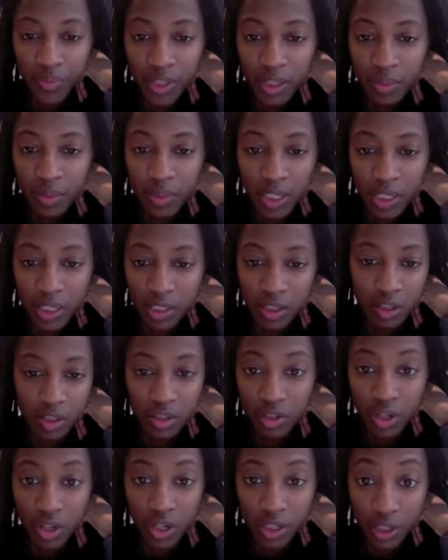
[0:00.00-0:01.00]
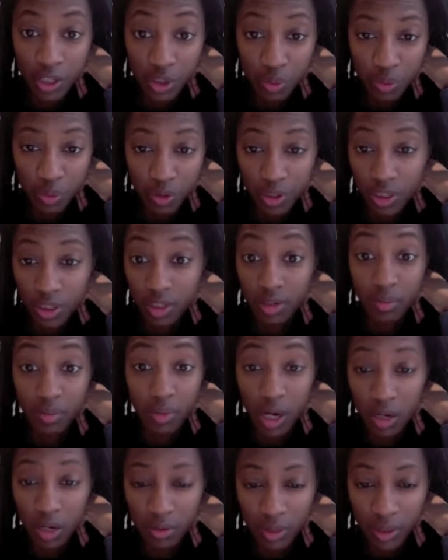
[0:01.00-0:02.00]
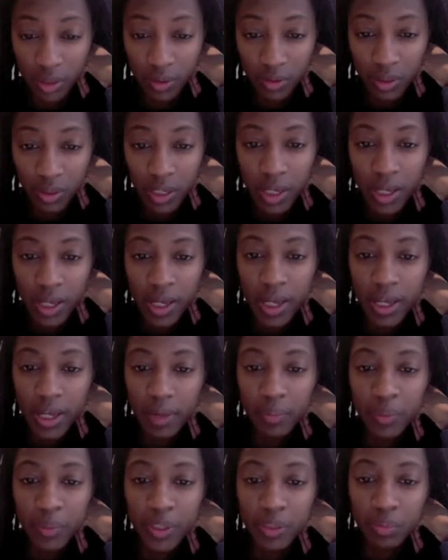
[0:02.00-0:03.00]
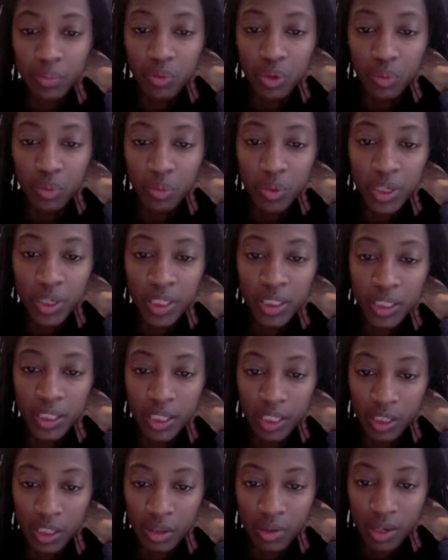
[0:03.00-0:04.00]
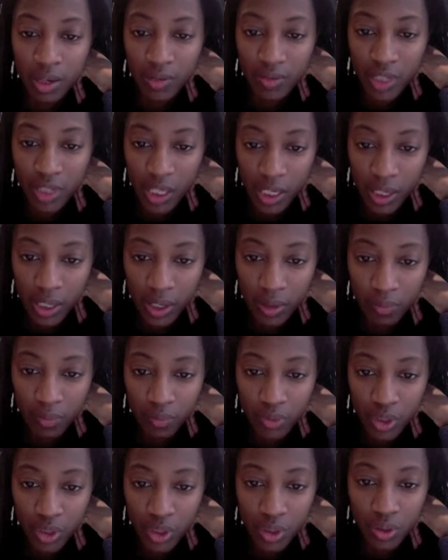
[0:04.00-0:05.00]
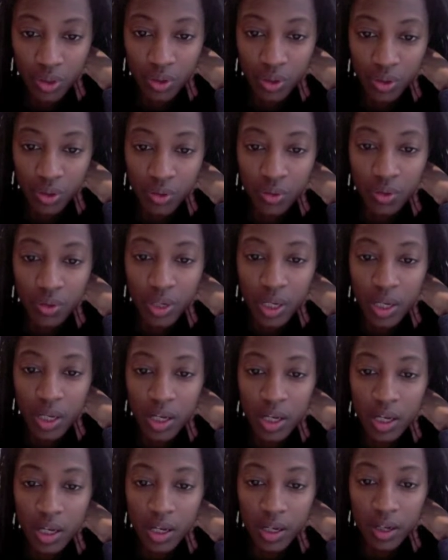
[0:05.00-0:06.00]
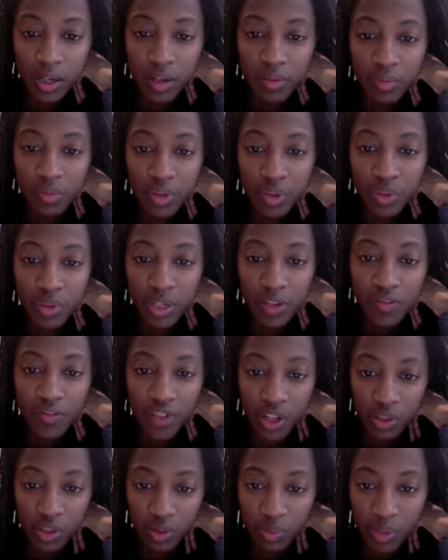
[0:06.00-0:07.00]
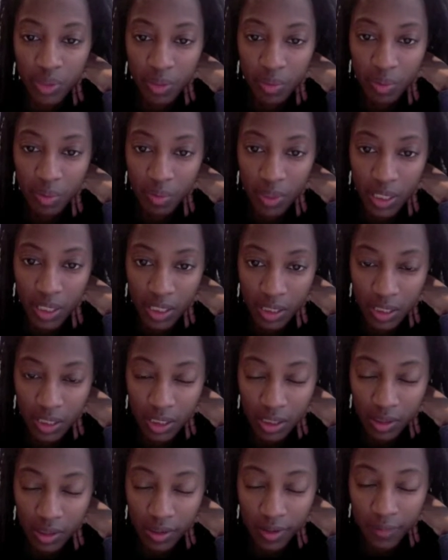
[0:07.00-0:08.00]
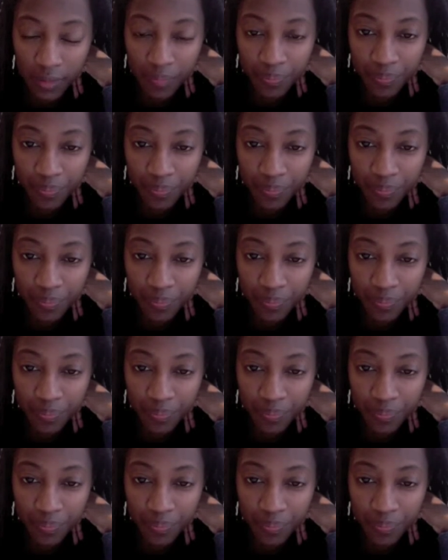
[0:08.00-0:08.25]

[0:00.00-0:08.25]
because they're starting their sport tomorrow, but more importantly, that you have time to do any follow-up that may be necessary.